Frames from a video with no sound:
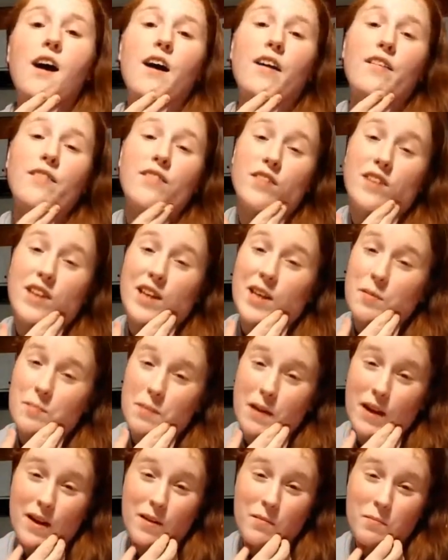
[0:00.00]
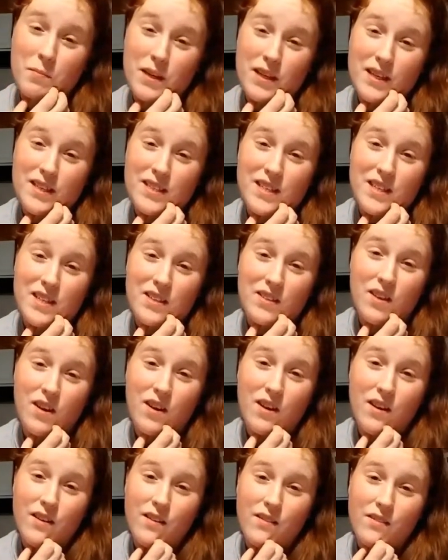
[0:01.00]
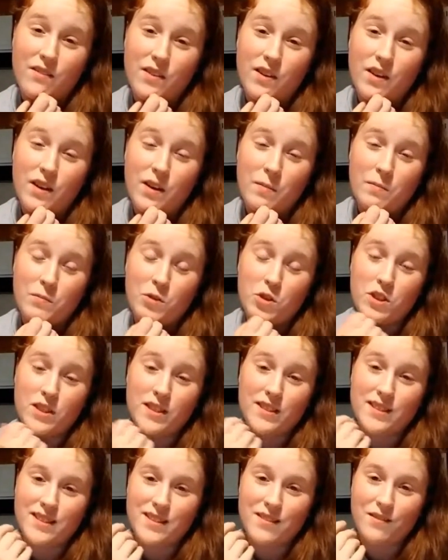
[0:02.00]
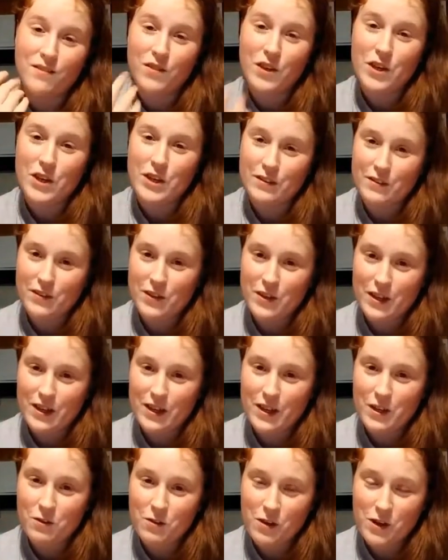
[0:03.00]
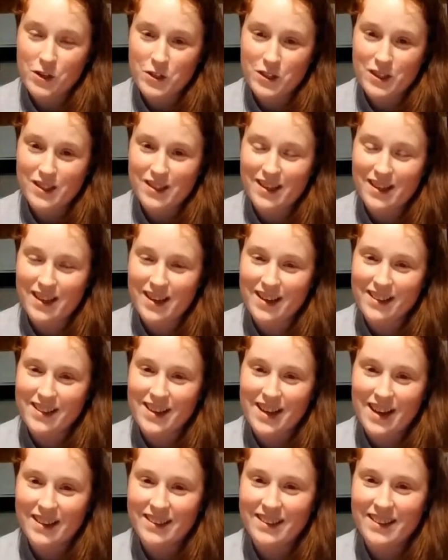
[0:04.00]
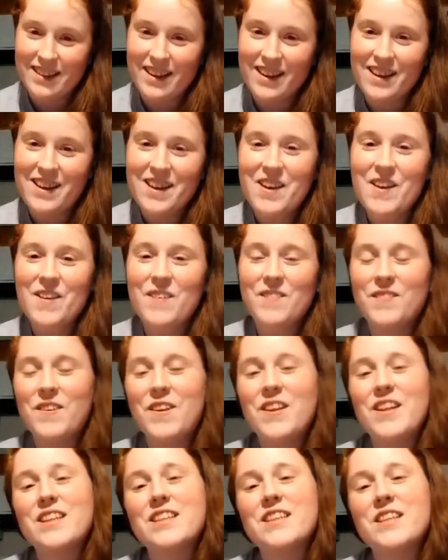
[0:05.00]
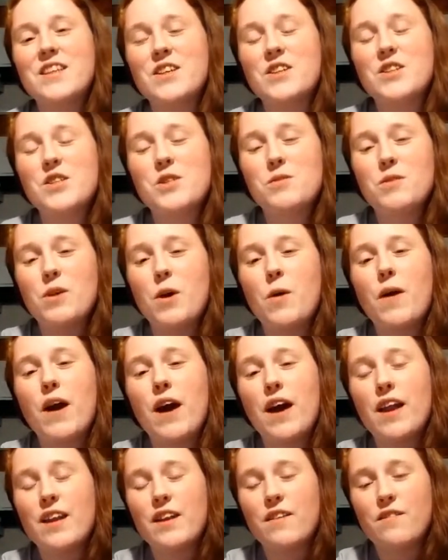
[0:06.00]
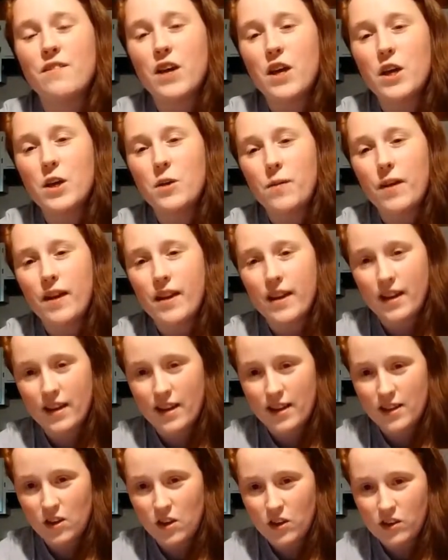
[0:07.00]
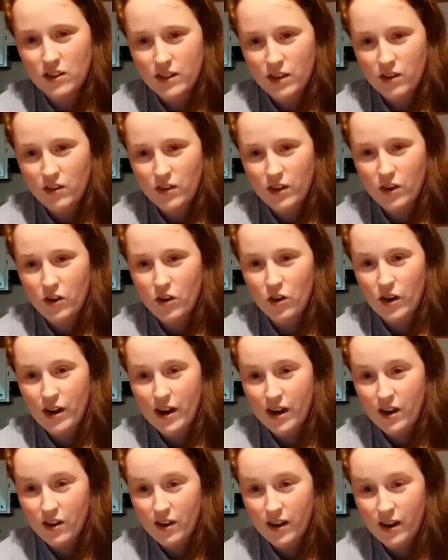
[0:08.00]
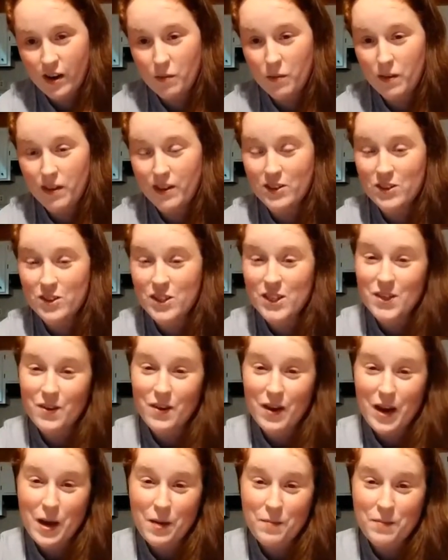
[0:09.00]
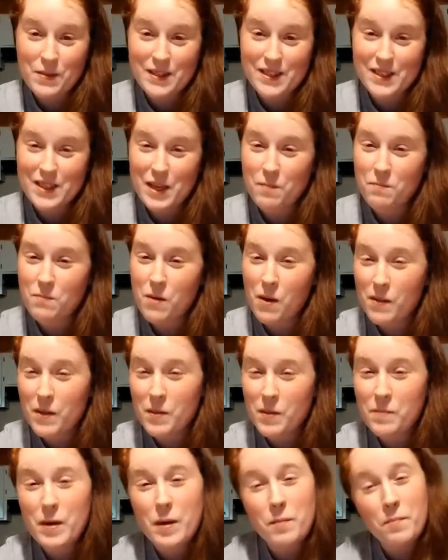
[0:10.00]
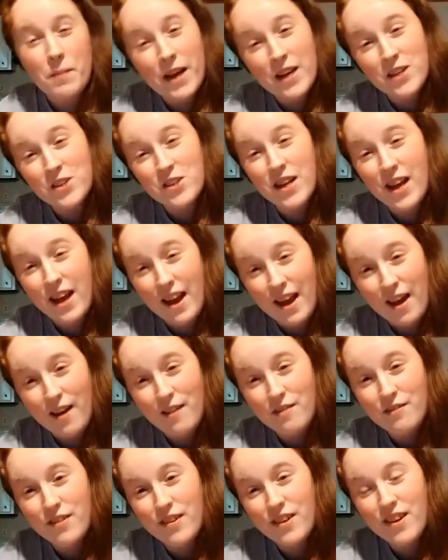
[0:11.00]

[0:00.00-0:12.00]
I feel kind of bad because a lot of, she's very, very graciously and kindly volunteered to go ahead and evaluate any dogs that are in her area. Well, it just so happens that probably about a page and a half